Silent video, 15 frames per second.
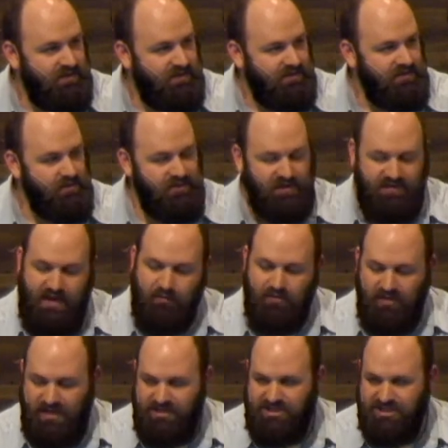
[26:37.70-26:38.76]
Do you think that
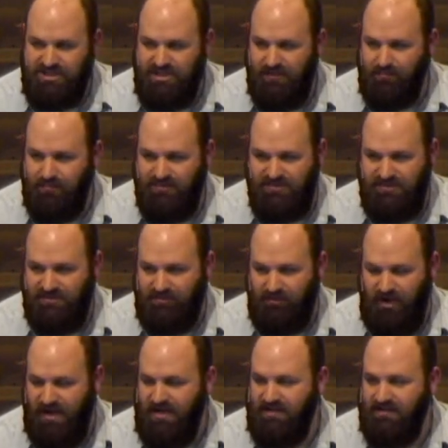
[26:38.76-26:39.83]
relationship was just
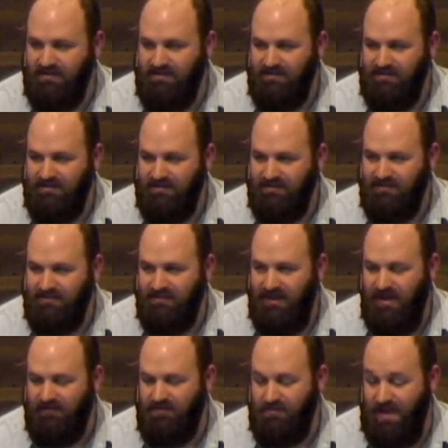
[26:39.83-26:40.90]
great
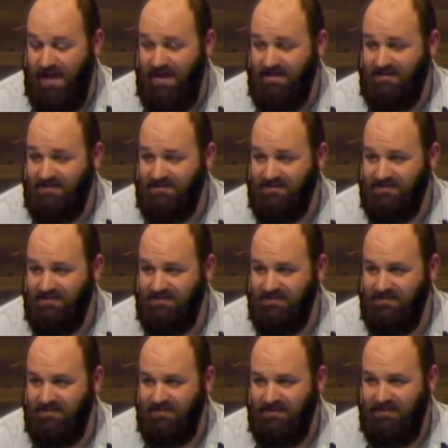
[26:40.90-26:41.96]
off the bat?
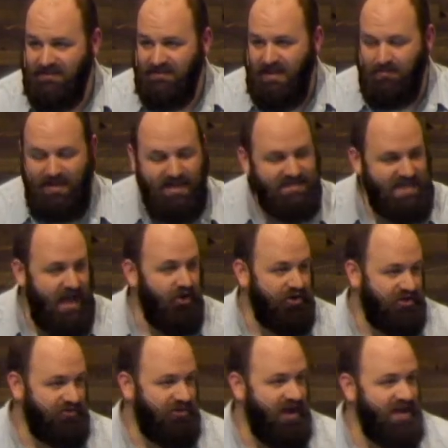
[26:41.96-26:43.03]
I mean, I doubt
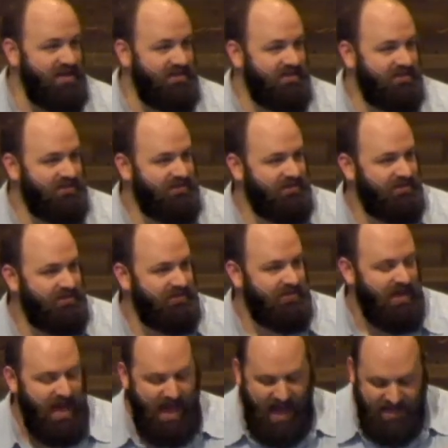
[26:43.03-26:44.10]
it, right?
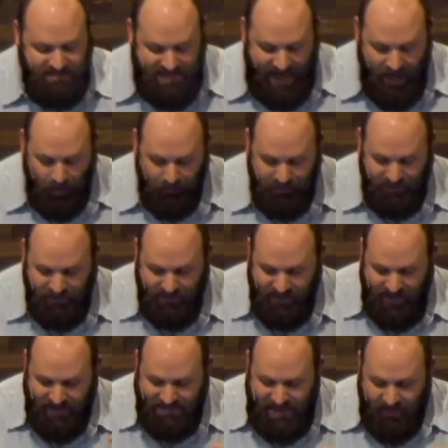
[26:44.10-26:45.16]
I doubt
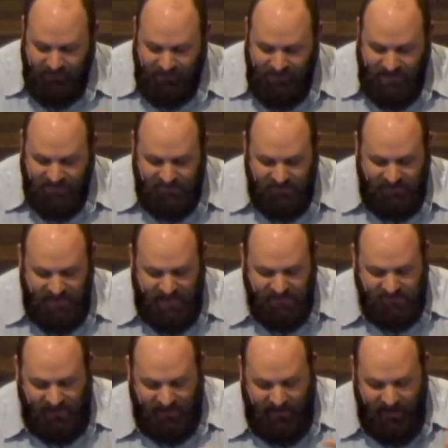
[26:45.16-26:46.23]
that that's the
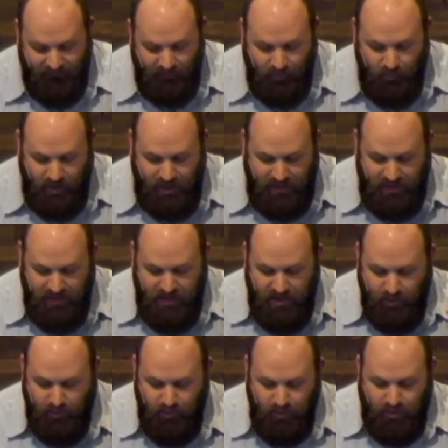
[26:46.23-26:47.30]
case. Like, everyone
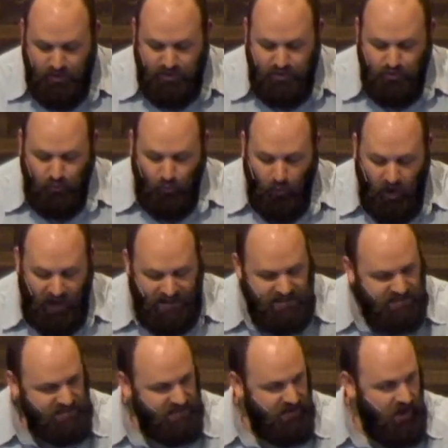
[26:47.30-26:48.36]
who you want
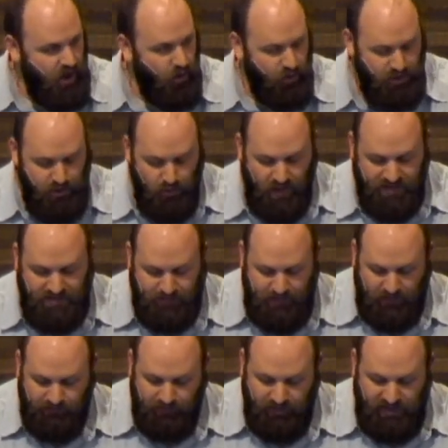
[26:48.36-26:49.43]
to know and you want to
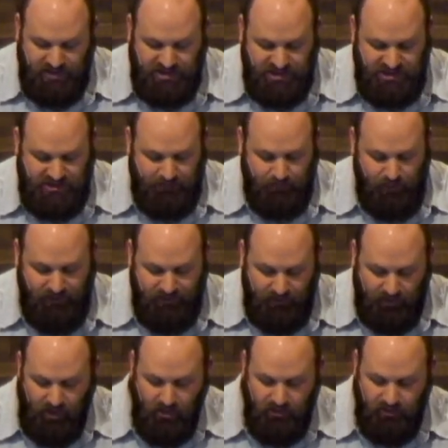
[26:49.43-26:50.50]
build relationship with,
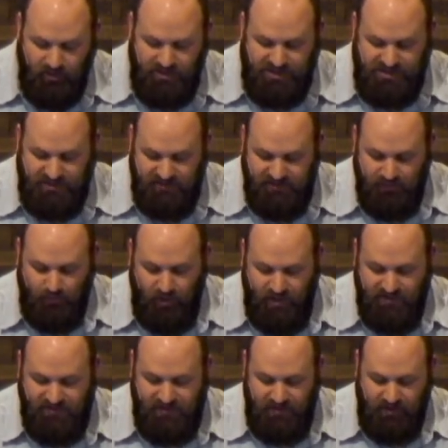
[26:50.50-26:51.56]
they're all Christians, the
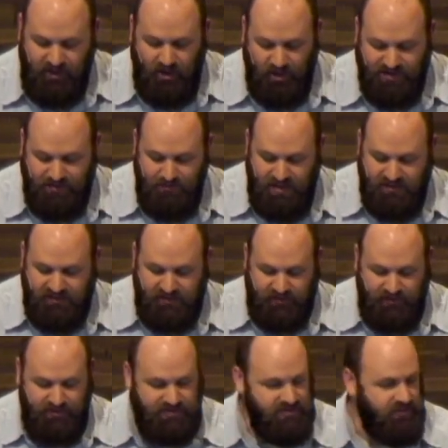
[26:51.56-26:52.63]
ones that you're called to
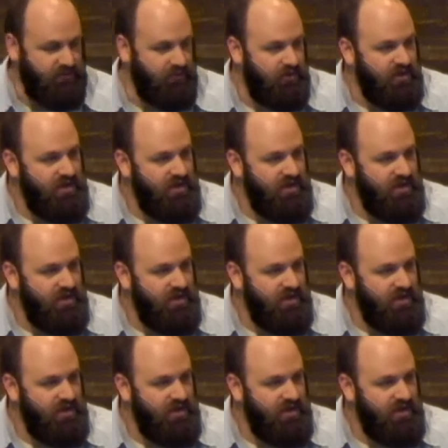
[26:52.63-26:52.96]
minister to,